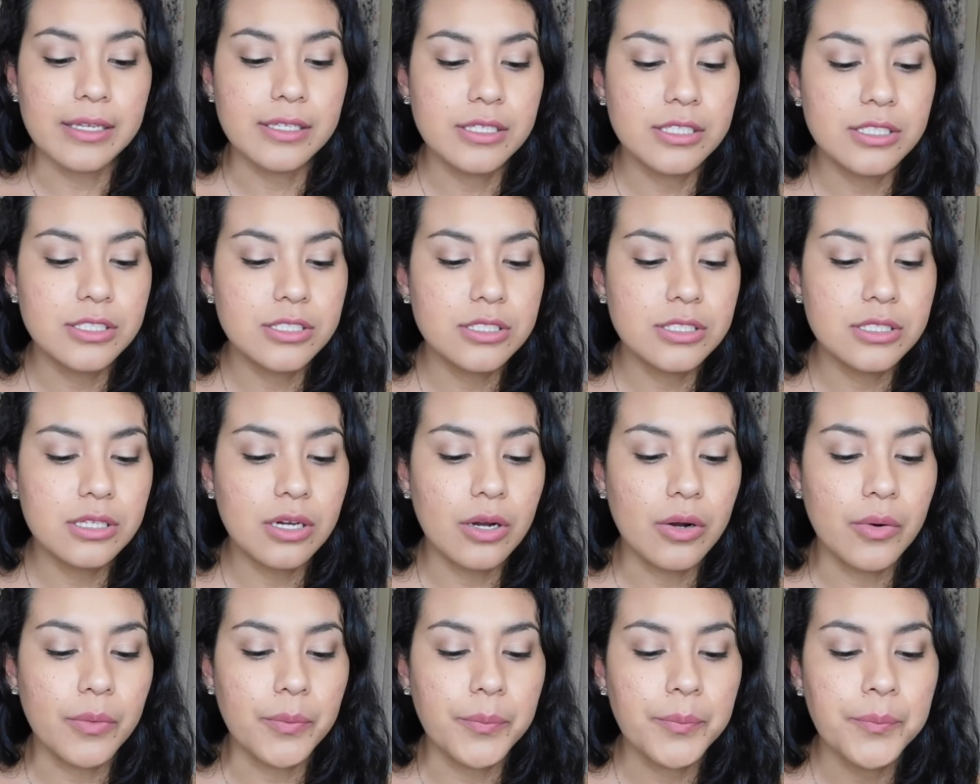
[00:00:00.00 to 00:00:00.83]

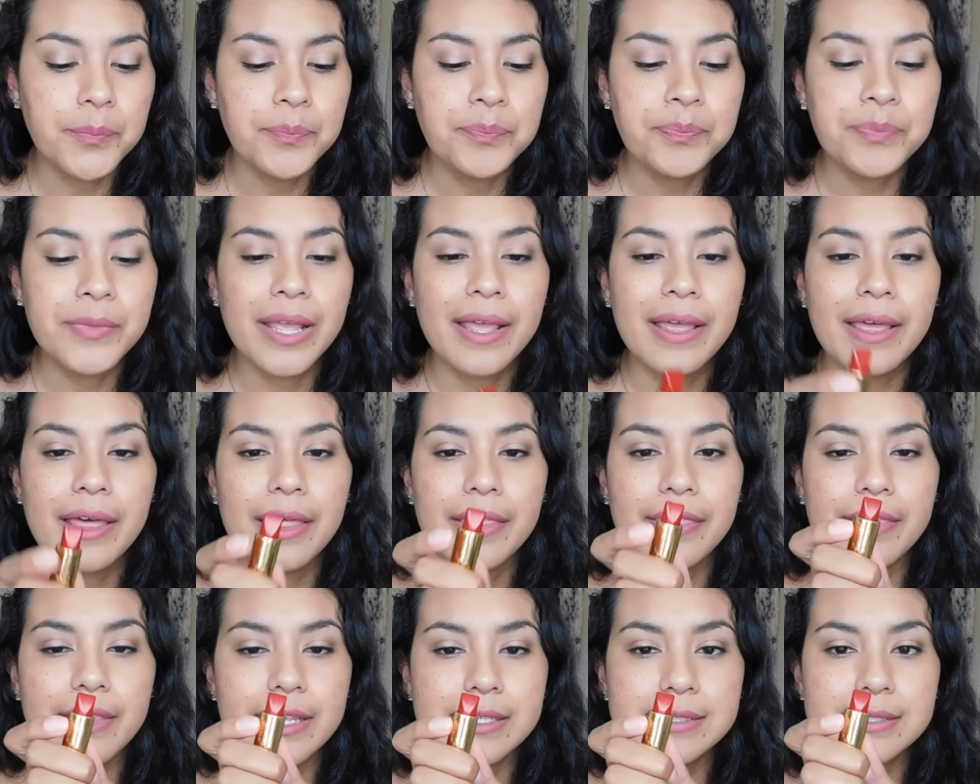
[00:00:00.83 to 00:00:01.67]
So
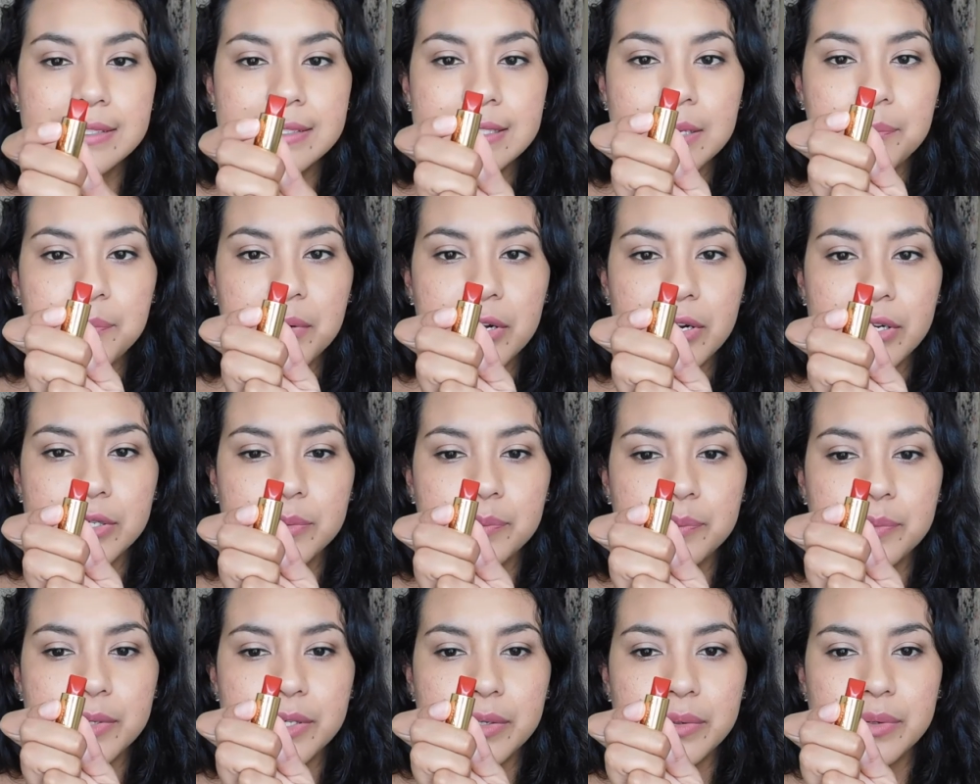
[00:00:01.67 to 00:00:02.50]
this is
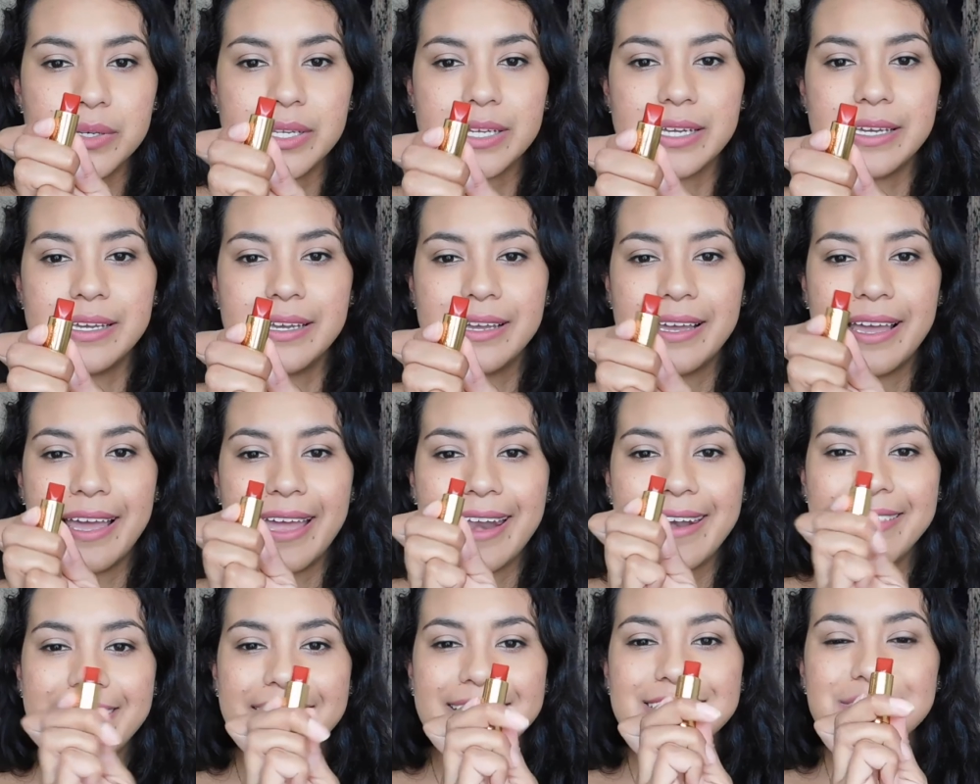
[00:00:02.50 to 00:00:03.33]
American Beauty,
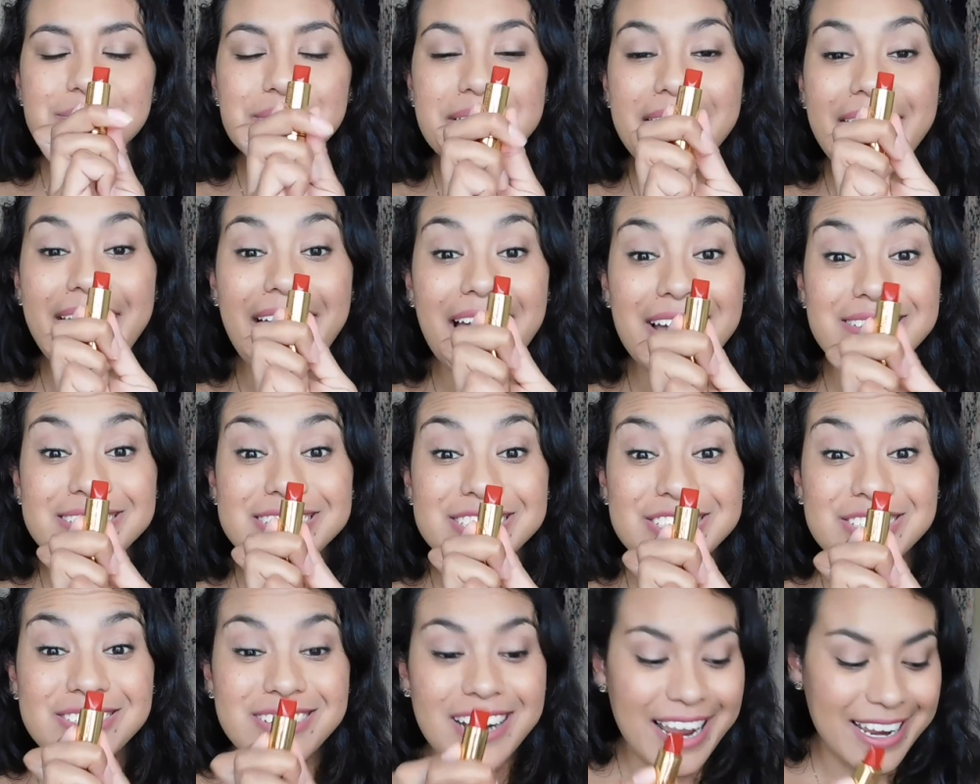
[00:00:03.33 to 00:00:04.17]
and this one I haven't
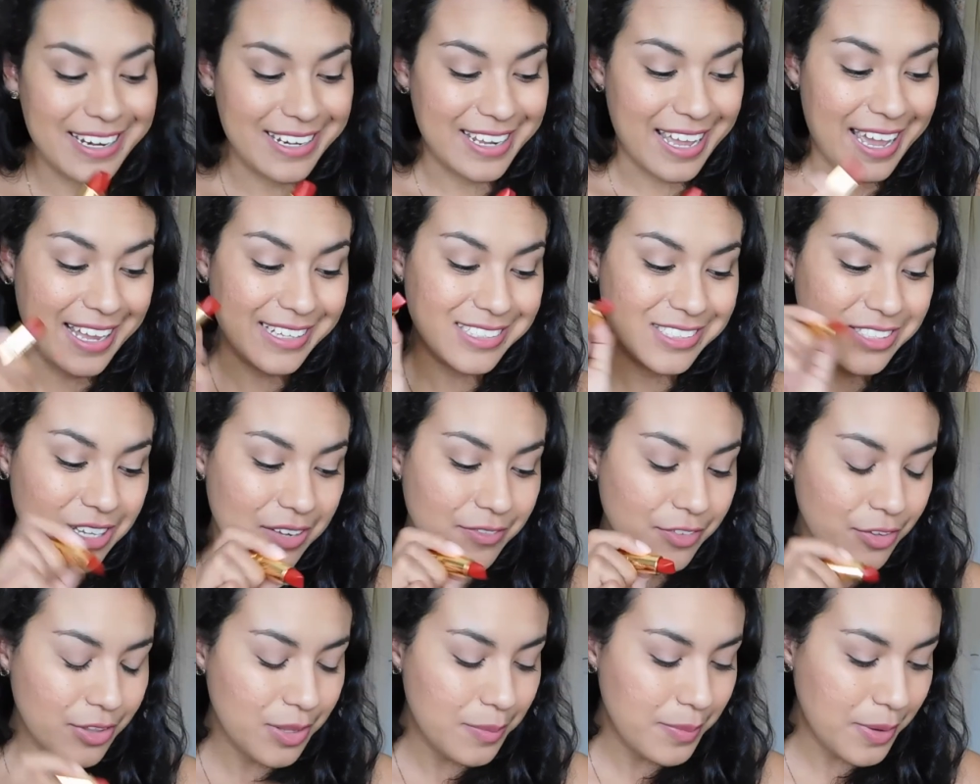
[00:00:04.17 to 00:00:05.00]
tried yet, so I've
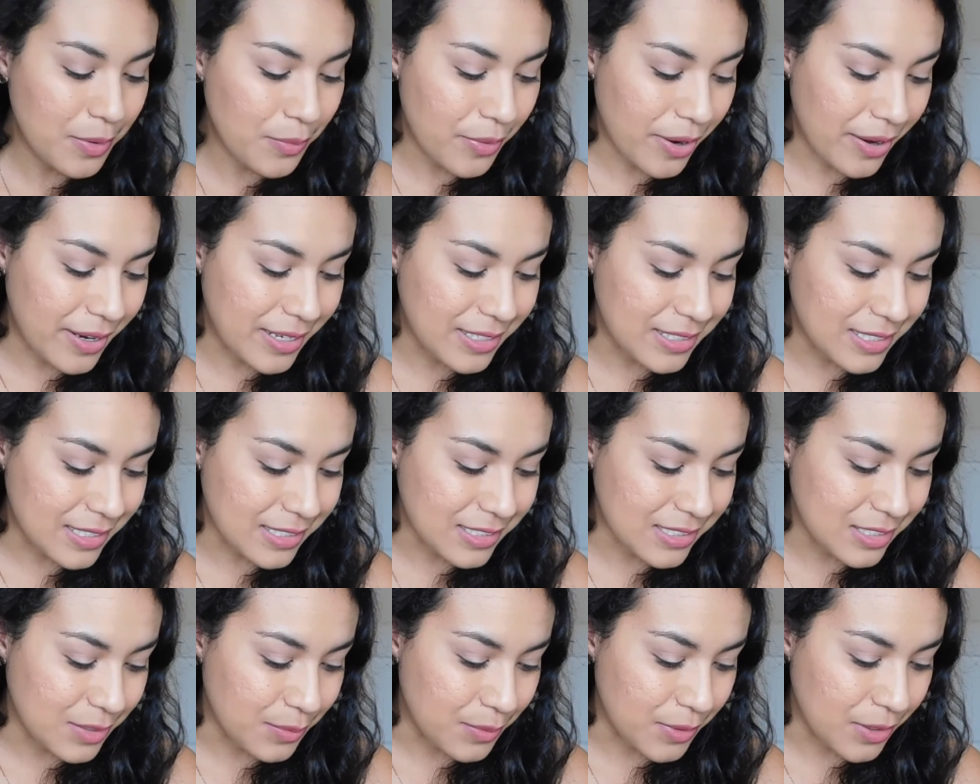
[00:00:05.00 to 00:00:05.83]
only been wearing
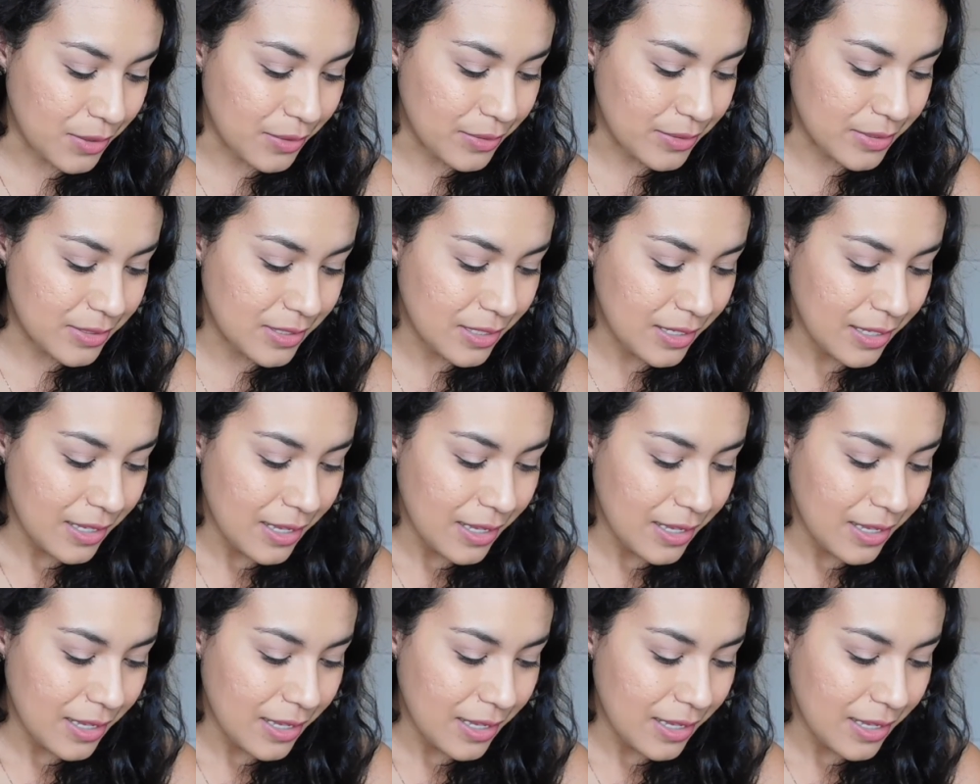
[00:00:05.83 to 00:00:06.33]
Dusty Rose.